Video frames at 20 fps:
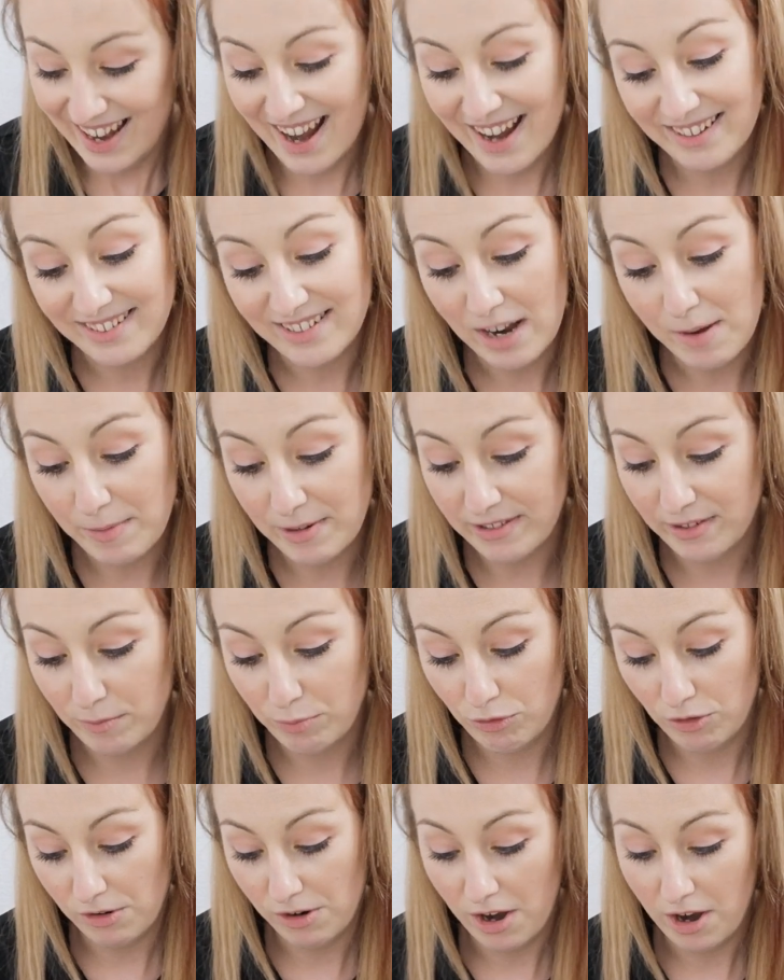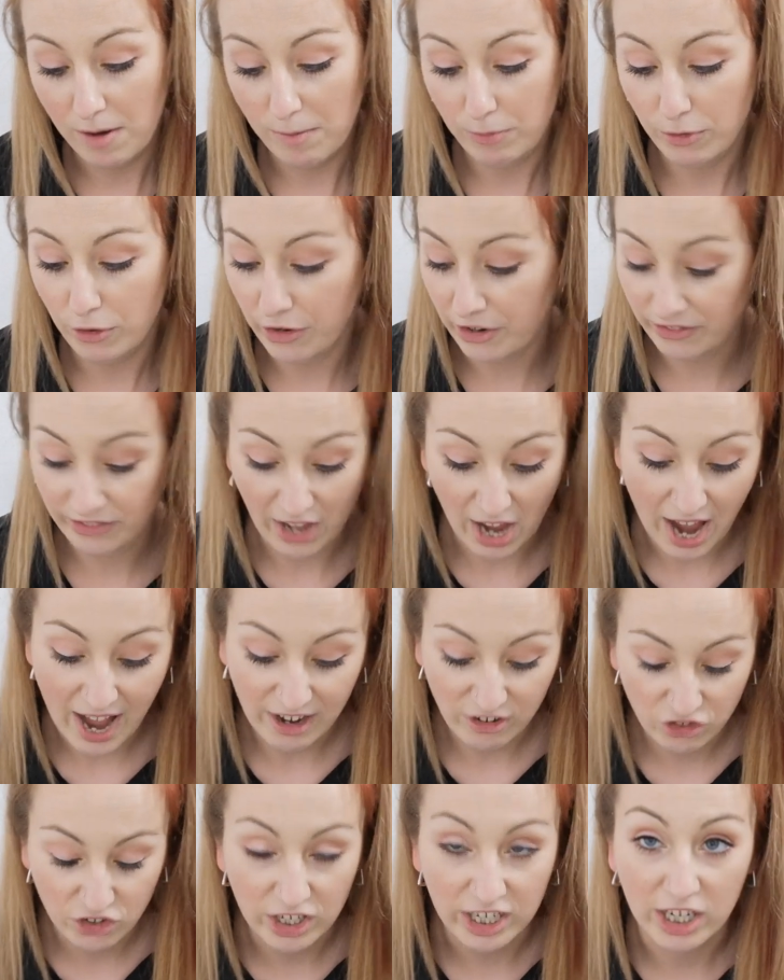Next up is a, pro a, product that
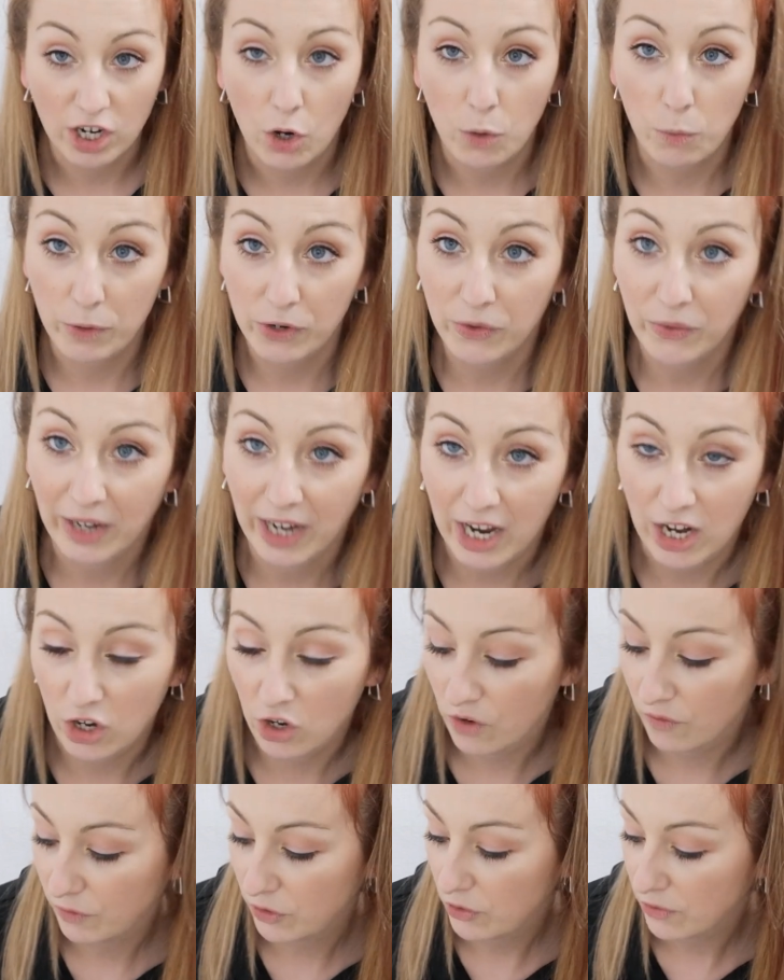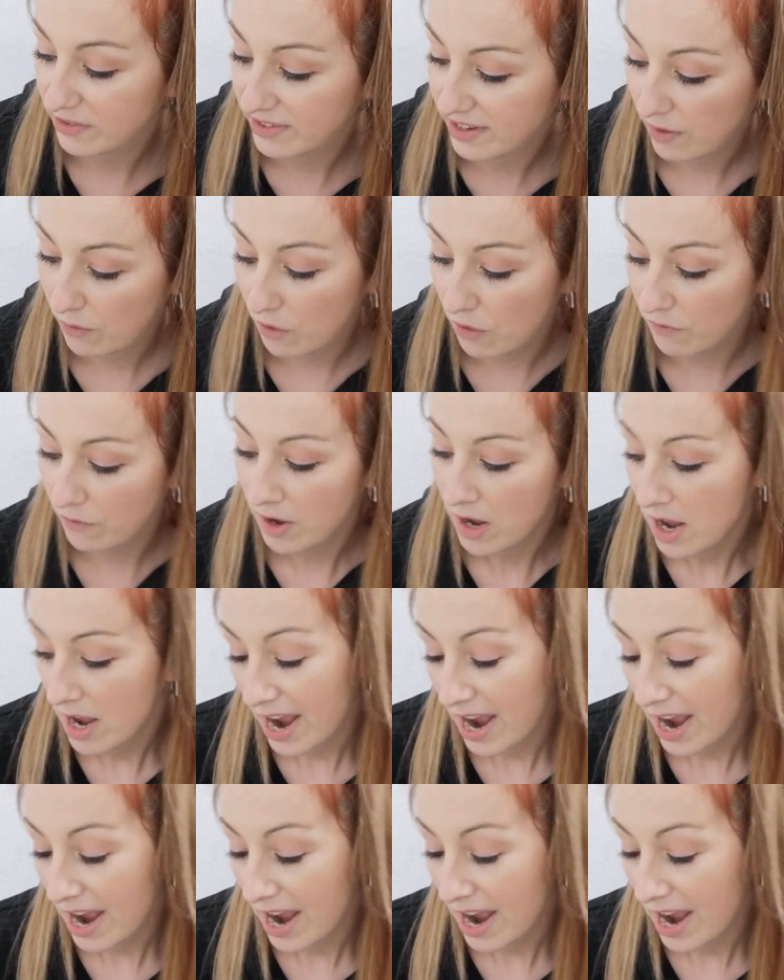actually I will get a lot of use out of,